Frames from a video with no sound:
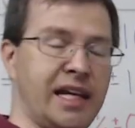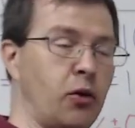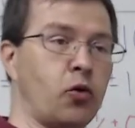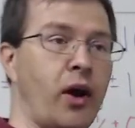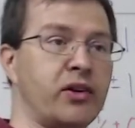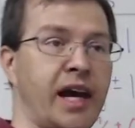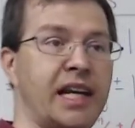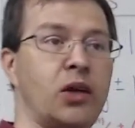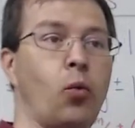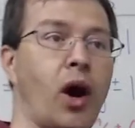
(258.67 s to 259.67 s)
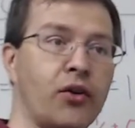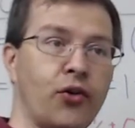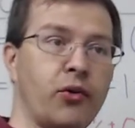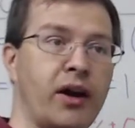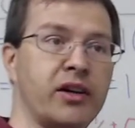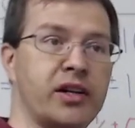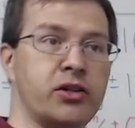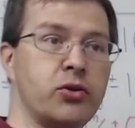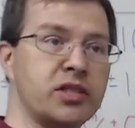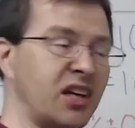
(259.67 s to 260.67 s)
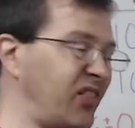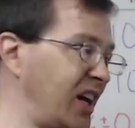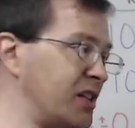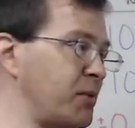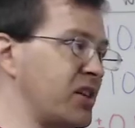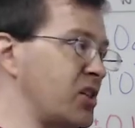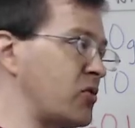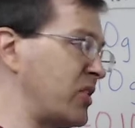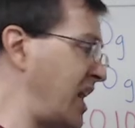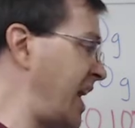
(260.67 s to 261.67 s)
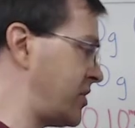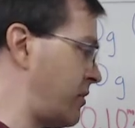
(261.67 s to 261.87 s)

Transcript: It would round to 81 if we rounded to 2 sig figs, but it starts with an 8.